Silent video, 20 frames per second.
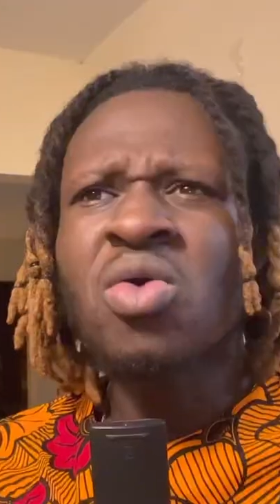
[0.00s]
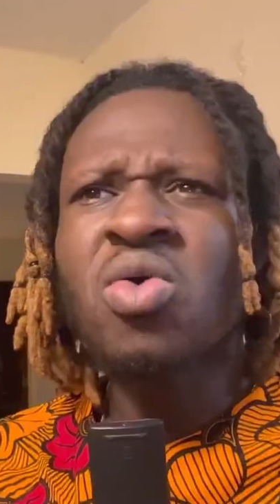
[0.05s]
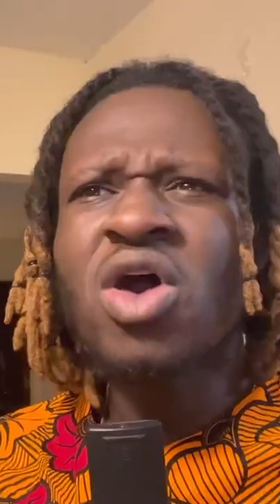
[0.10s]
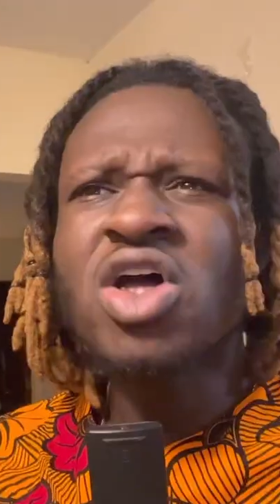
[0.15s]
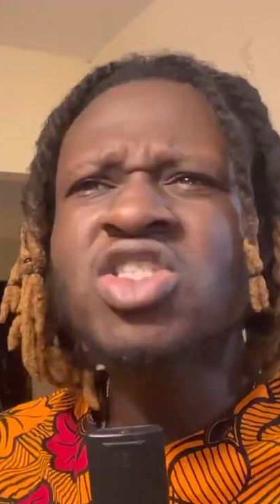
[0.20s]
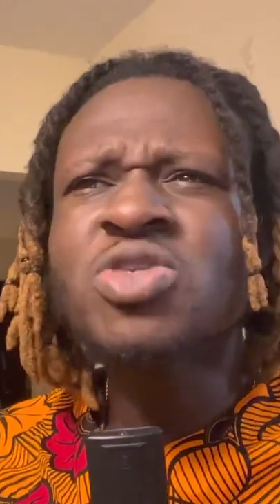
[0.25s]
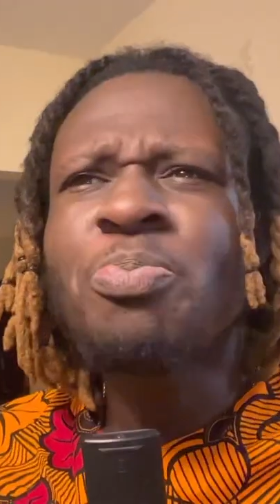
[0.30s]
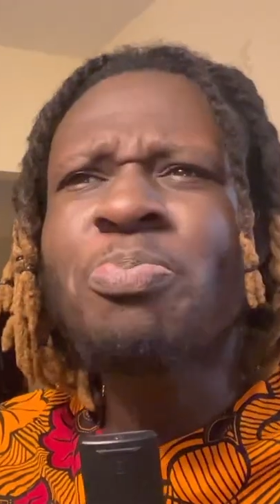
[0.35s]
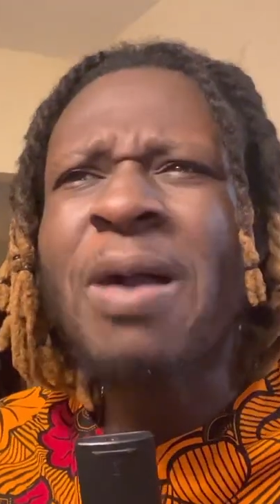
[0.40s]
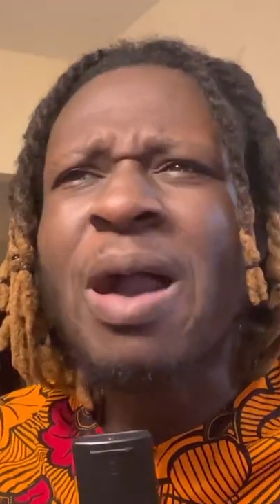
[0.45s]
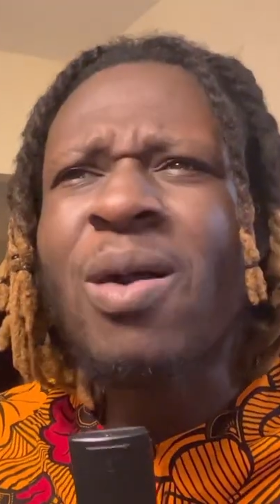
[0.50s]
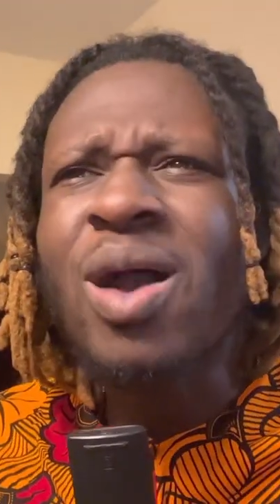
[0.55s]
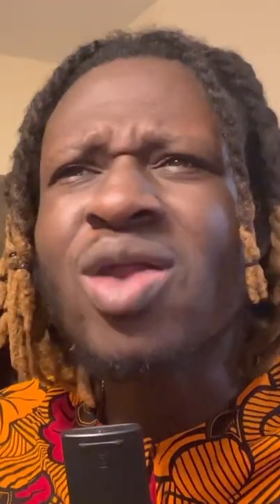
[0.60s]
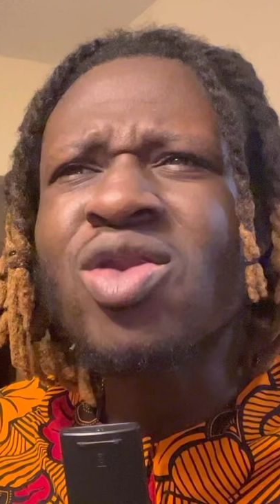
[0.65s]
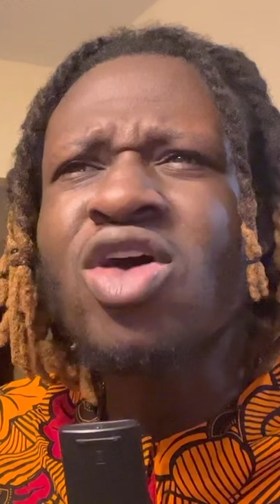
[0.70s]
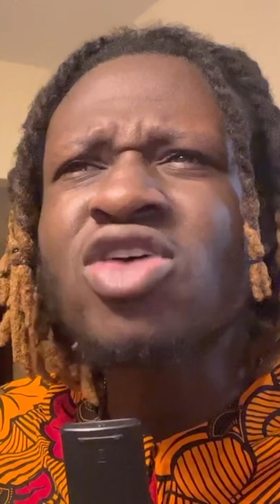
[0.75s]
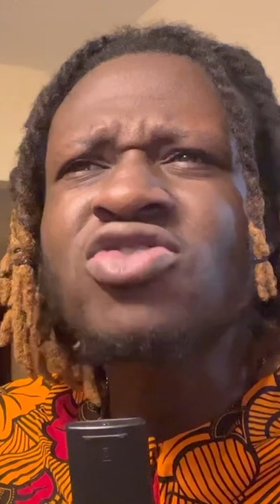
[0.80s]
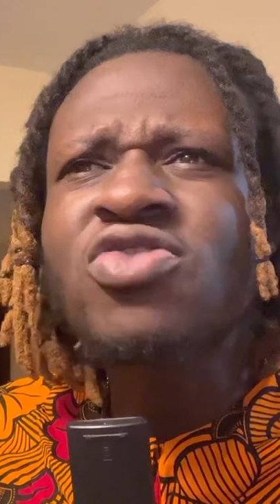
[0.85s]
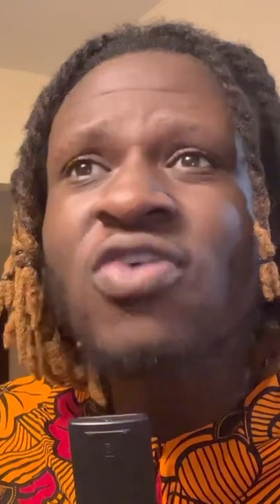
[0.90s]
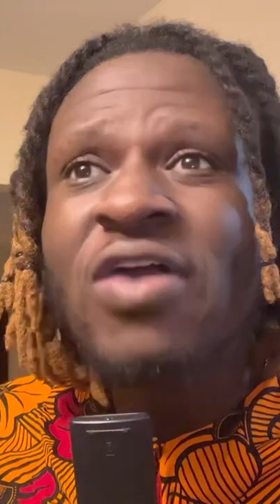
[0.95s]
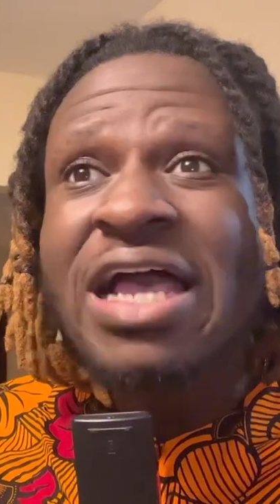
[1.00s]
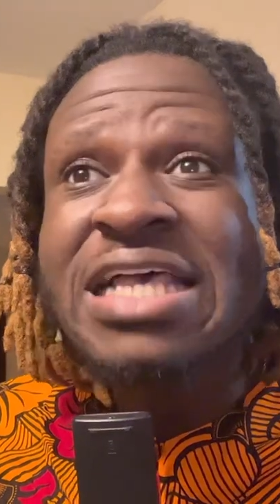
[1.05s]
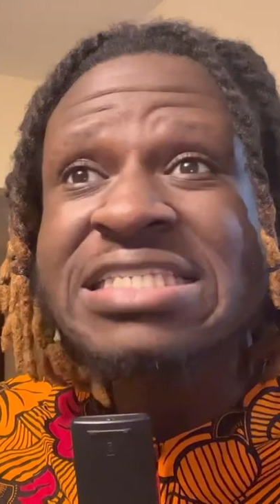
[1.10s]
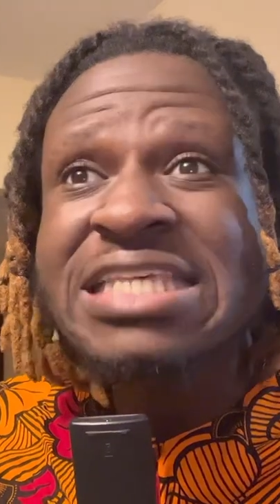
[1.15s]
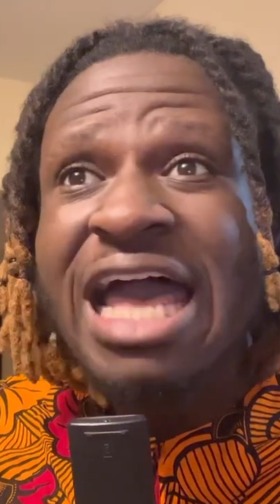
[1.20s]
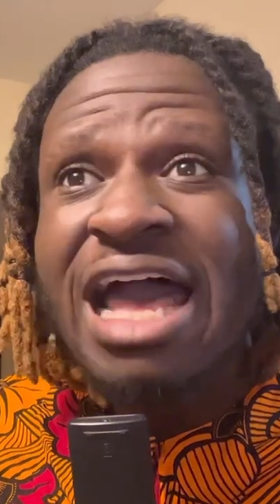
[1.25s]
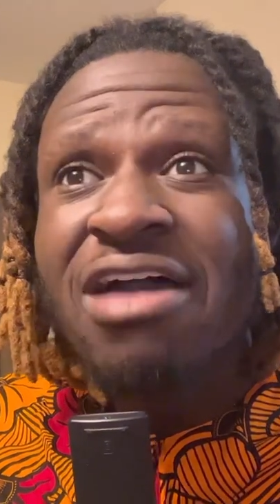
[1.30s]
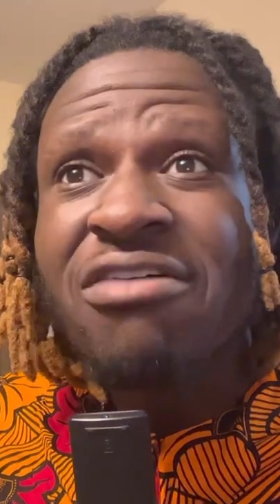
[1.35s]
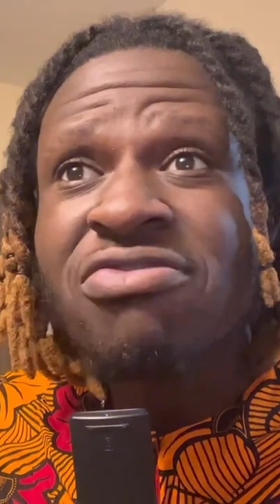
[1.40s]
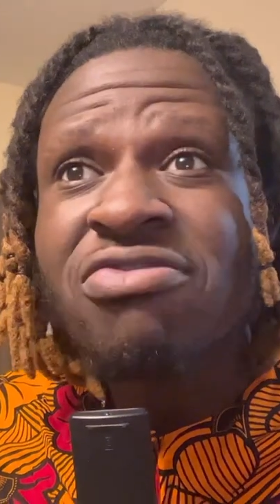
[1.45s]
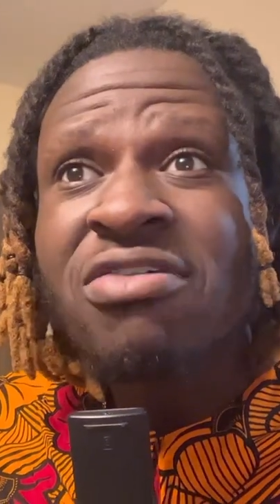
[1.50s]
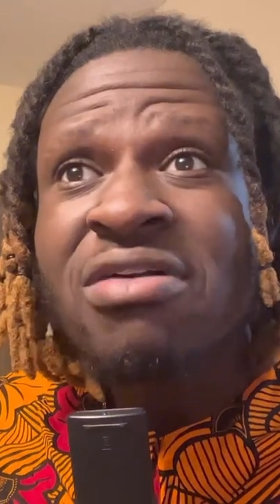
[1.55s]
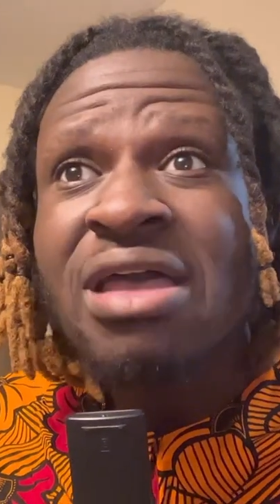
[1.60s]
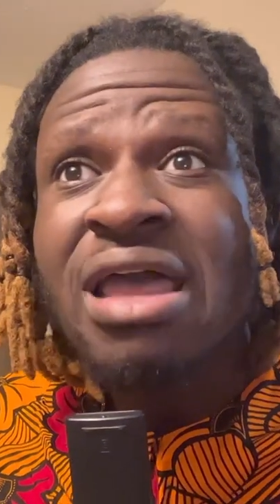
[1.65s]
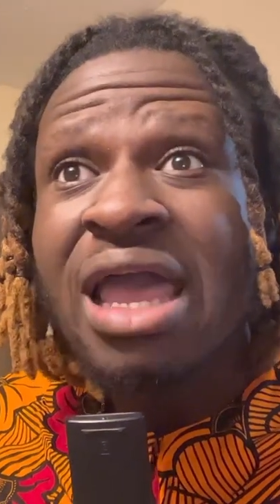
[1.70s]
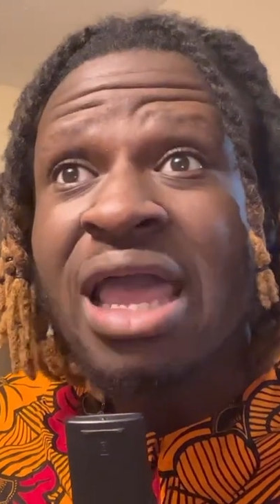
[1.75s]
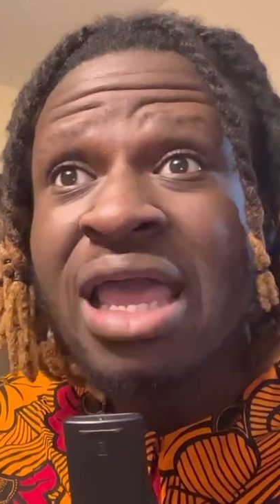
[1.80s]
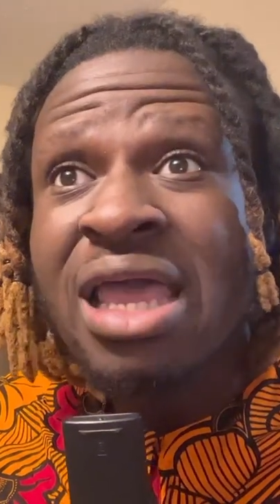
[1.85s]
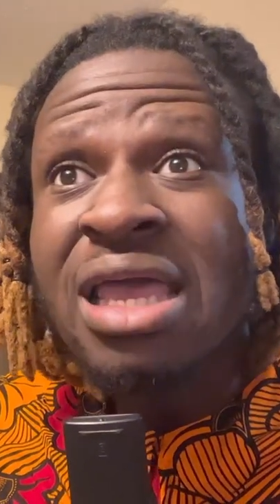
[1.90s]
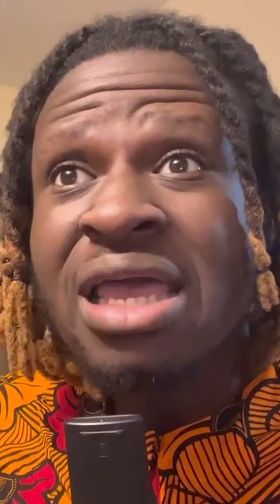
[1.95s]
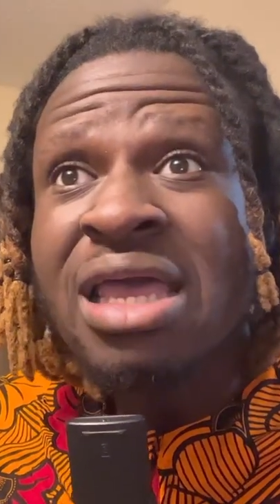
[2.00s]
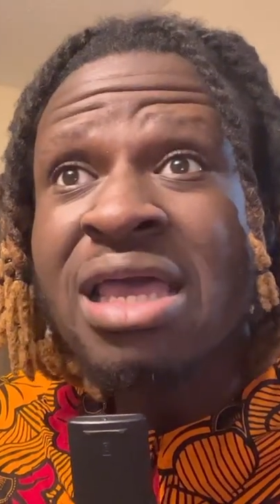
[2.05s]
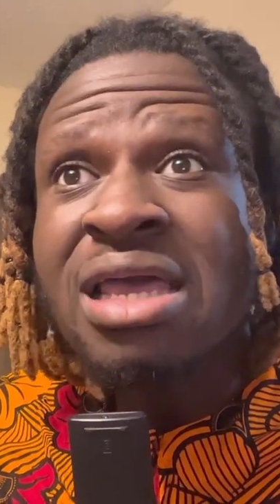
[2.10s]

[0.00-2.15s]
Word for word: What power does France have? Eh?